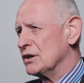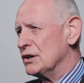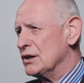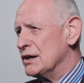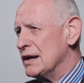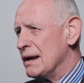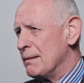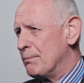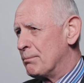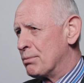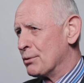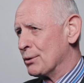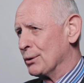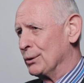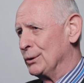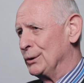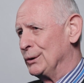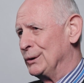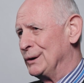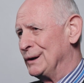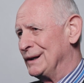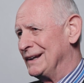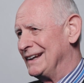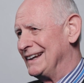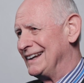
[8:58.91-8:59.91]

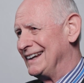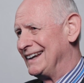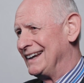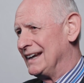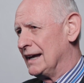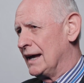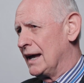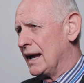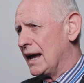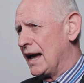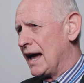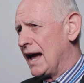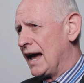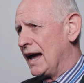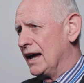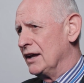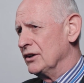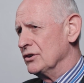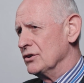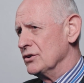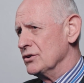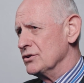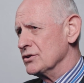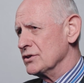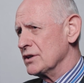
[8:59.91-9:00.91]
liberal
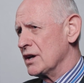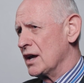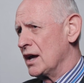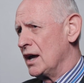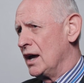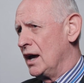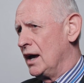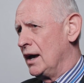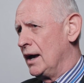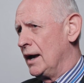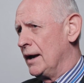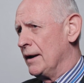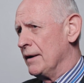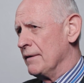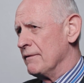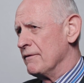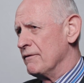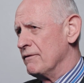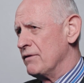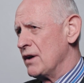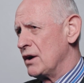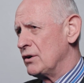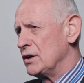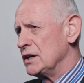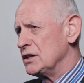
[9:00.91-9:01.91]
and
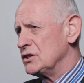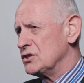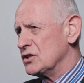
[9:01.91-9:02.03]
very